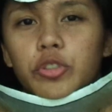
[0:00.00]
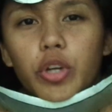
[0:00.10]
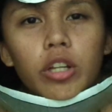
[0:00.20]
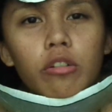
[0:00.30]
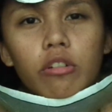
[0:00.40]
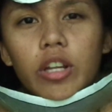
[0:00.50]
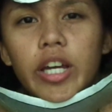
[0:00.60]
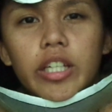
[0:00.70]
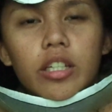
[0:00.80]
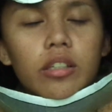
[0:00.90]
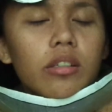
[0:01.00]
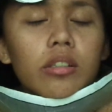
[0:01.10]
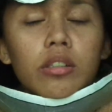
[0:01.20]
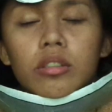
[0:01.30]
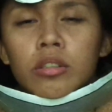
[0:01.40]
Do I look like
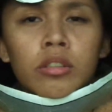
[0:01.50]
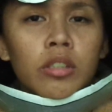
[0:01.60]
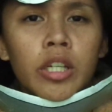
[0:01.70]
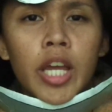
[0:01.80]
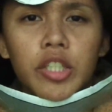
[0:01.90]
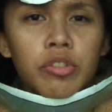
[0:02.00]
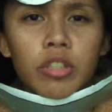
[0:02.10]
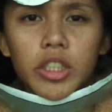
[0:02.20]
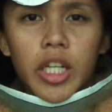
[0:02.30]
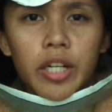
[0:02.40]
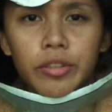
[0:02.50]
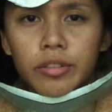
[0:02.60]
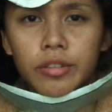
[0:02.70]
an astronaut now?